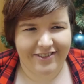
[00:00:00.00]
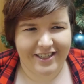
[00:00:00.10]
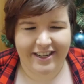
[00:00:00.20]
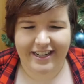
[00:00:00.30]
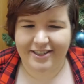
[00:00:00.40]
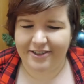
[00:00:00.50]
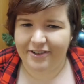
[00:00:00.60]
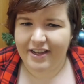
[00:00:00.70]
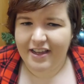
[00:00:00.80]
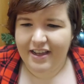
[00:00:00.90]
of the
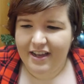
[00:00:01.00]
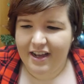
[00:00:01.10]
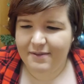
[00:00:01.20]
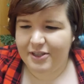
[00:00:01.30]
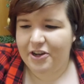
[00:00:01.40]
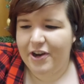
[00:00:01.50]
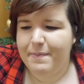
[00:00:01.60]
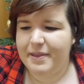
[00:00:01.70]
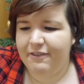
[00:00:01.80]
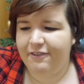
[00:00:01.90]
title. I'm
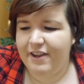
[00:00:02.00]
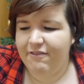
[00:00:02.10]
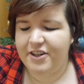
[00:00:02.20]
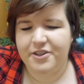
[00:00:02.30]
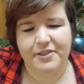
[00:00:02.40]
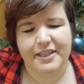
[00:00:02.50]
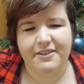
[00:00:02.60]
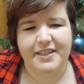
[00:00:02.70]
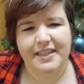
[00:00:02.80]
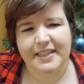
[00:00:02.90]
sorry, but the original
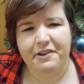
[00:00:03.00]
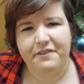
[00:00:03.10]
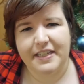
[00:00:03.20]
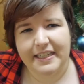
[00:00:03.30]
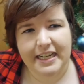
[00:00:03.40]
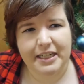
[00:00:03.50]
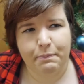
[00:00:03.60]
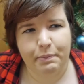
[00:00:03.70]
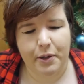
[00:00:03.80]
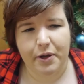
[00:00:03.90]
series itself is
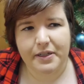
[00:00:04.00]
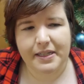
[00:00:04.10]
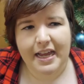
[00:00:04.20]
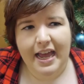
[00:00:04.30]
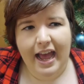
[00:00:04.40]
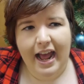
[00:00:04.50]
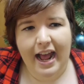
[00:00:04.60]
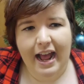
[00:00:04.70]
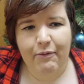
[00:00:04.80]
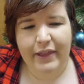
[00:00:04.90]
6 books
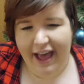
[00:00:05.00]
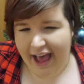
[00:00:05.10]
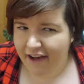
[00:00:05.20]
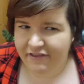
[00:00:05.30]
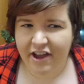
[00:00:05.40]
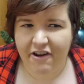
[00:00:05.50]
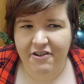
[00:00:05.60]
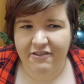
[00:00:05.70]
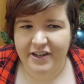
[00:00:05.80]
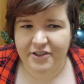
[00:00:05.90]
that have their
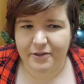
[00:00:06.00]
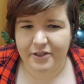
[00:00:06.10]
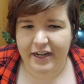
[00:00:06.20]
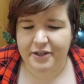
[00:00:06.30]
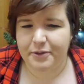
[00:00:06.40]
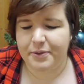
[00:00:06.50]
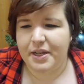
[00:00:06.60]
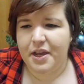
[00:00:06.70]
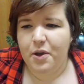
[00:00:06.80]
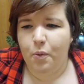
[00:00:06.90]
own original
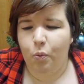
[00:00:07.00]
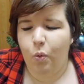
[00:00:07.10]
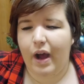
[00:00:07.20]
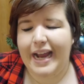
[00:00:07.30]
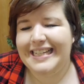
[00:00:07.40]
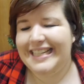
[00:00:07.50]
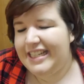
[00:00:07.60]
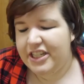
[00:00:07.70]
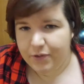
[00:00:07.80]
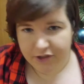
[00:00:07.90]
titles. Why
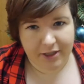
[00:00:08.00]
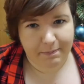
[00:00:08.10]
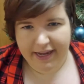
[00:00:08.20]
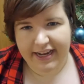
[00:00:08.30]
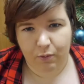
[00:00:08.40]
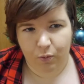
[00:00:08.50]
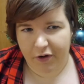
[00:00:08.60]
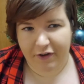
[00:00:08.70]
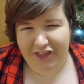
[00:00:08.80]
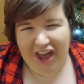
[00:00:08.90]
didn't you just pick
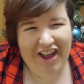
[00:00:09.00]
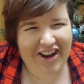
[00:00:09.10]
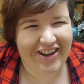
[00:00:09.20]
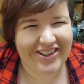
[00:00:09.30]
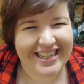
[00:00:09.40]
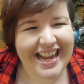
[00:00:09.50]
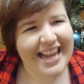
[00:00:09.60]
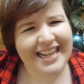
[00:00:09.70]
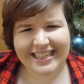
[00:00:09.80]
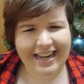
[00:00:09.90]
one of those
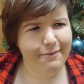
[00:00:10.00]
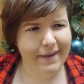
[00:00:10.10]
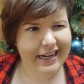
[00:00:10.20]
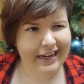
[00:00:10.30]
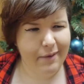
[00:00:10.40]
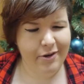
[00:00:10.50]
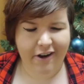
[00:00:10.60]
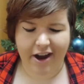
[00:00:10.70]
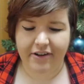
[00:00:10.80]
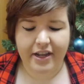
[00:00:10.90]
instead of making up
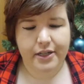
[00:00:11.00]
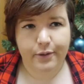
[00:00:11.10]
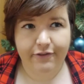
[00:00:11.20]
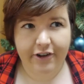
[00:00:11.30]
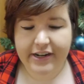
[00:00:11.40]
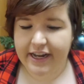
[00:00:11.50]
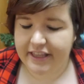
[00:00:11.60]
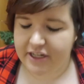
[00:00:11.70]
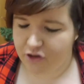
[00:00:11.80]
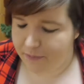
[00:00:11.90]
your own? So I'm very
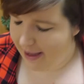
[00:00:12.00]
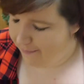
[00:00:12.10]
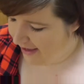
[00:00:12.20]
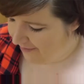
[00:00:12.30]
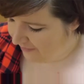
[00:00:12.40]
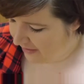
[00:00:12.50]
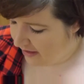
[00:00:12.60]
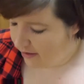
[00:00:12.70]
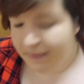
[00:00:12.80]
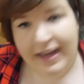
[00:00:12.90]
glad they dropped that bit.
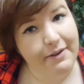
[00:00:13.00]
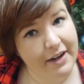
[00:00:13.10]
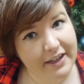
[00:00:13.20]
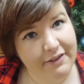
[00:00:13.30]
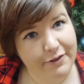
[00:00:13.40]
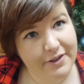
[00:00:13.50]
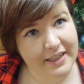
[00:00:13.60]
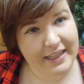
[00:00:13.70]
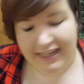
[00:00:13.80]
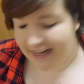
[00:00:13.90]
But anyway, looking forward
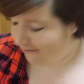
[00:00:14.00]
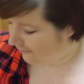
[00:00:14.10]
to seeing that